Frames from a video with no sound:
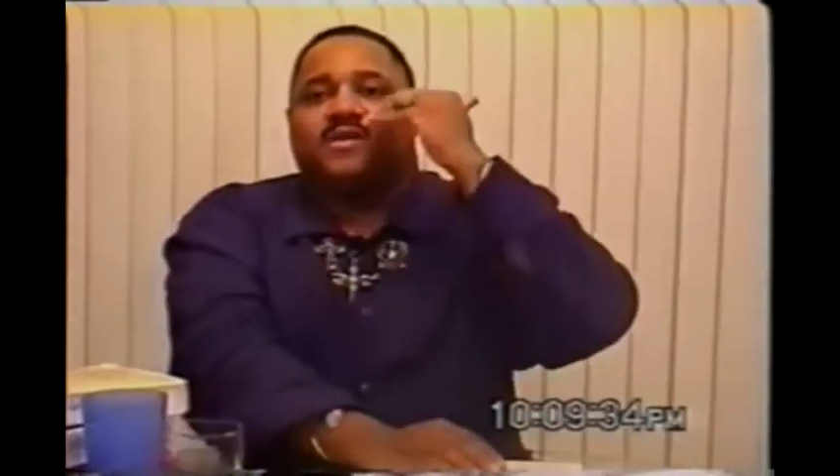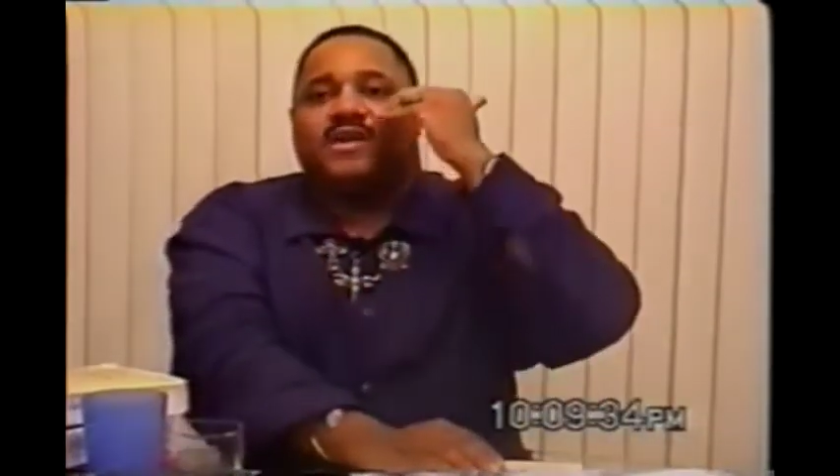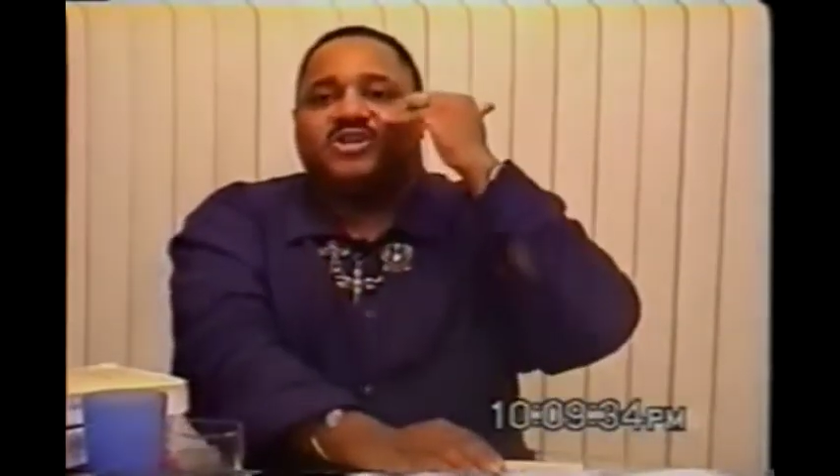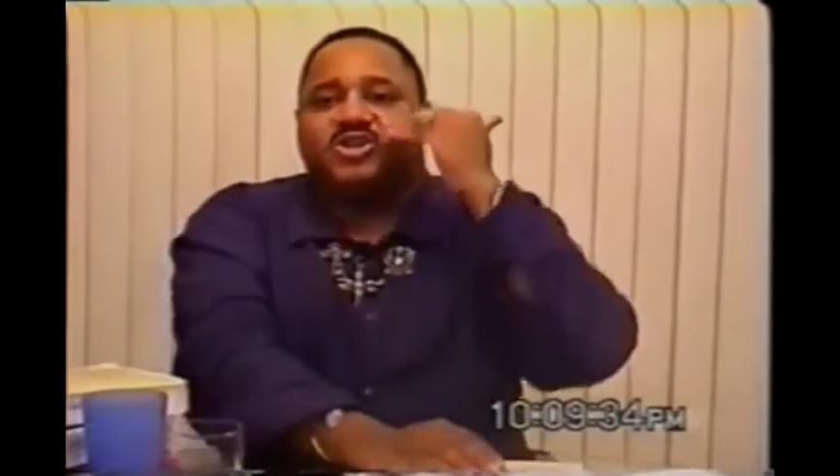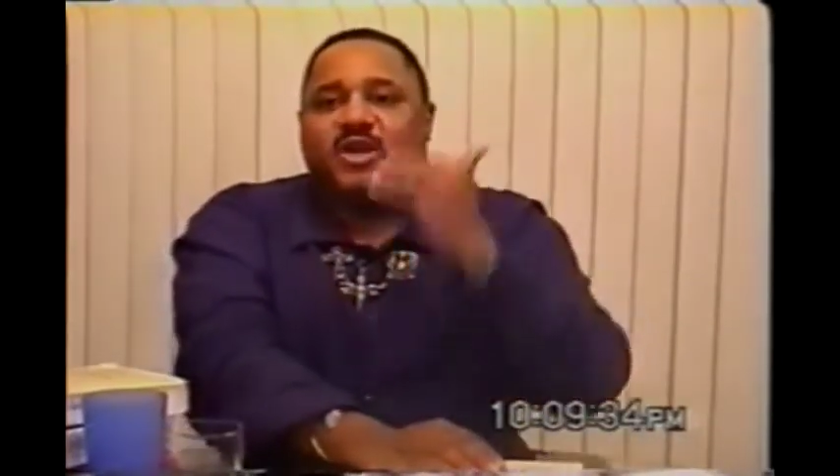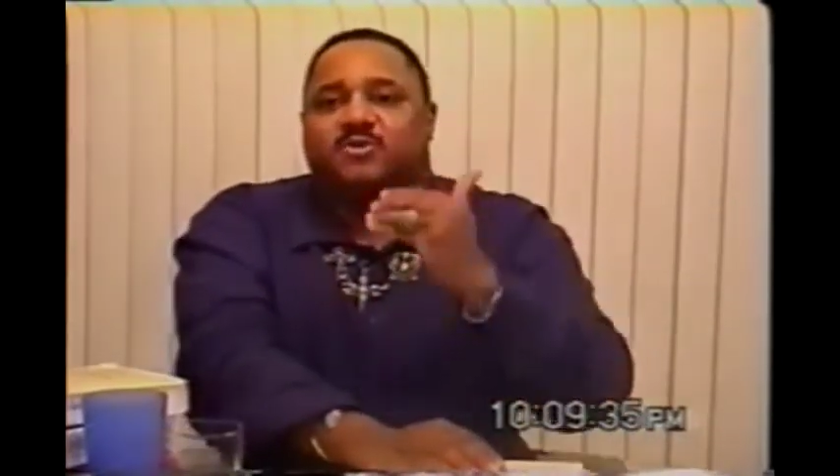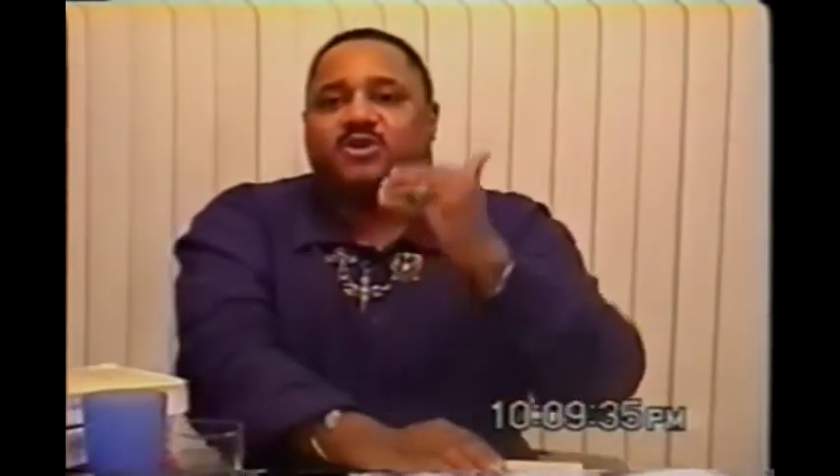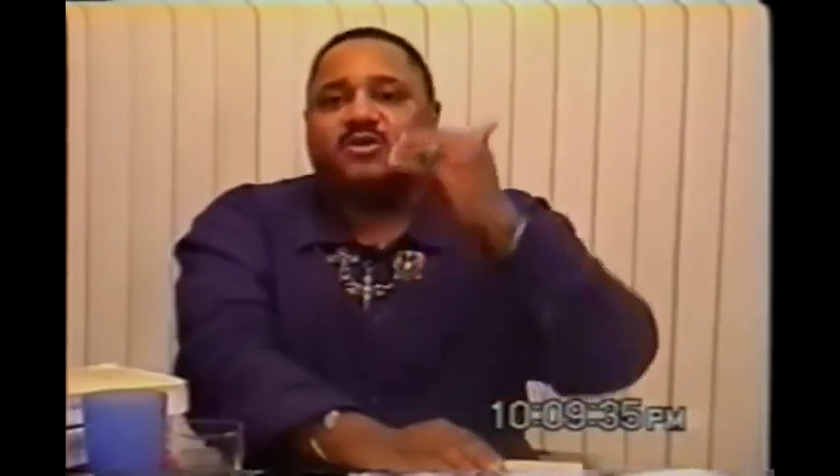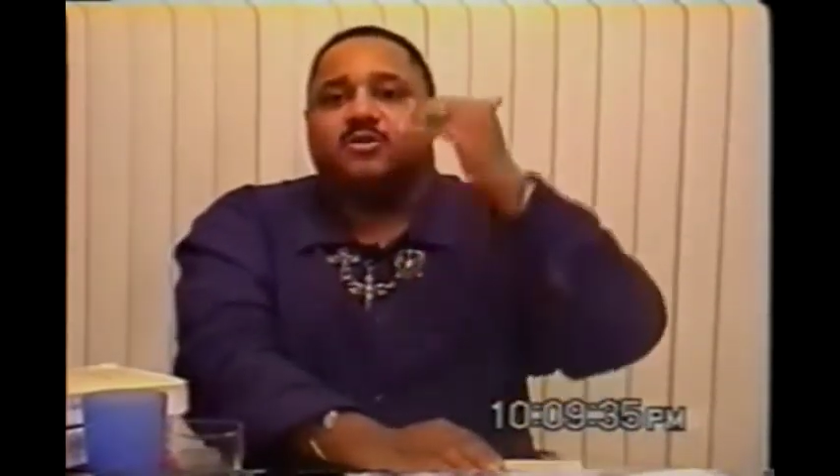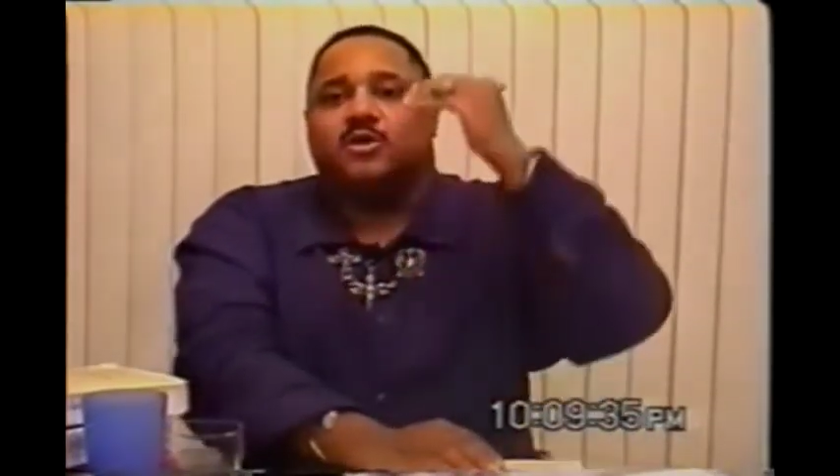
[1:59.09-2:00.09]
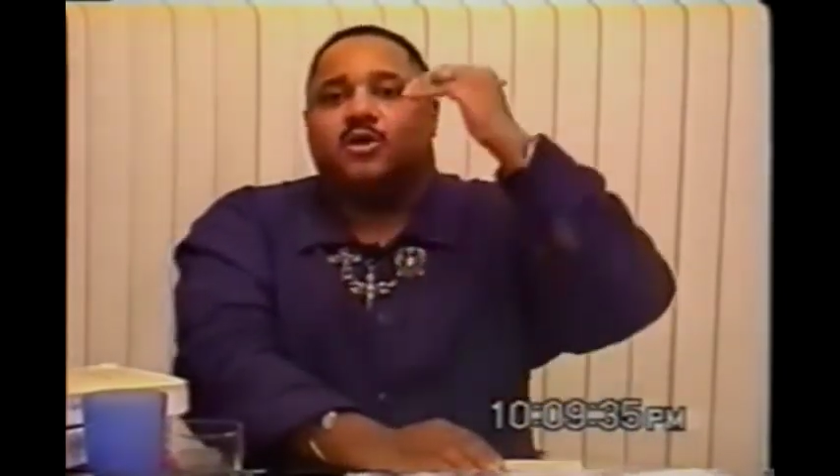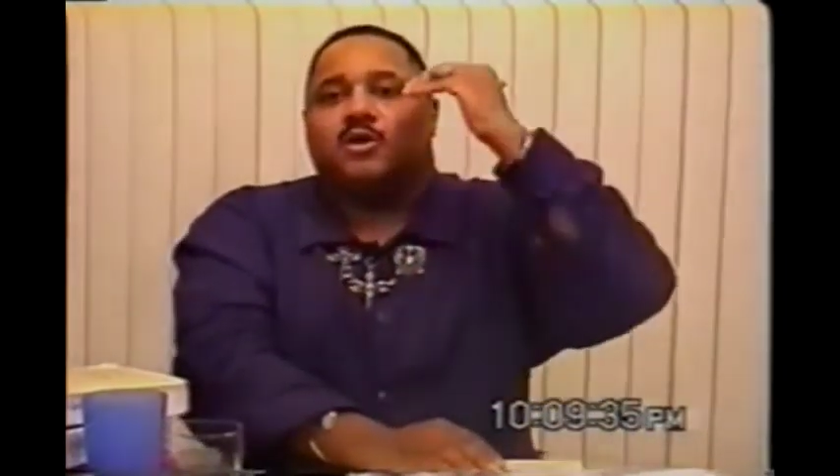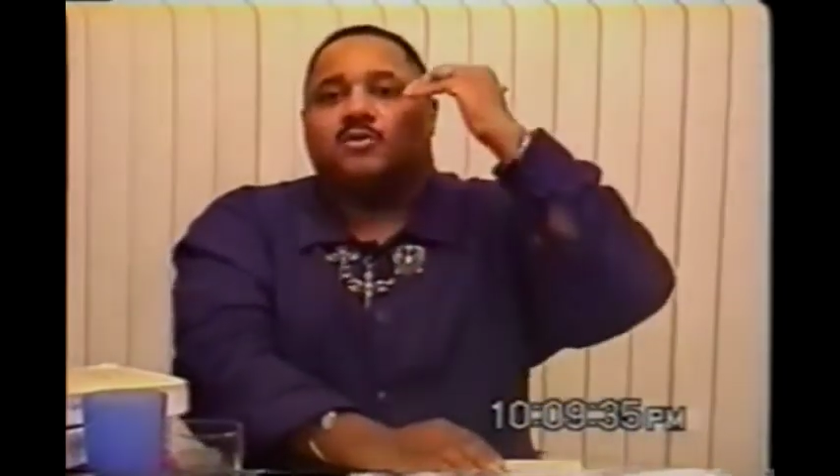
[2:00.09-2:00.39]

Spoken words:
Egyptian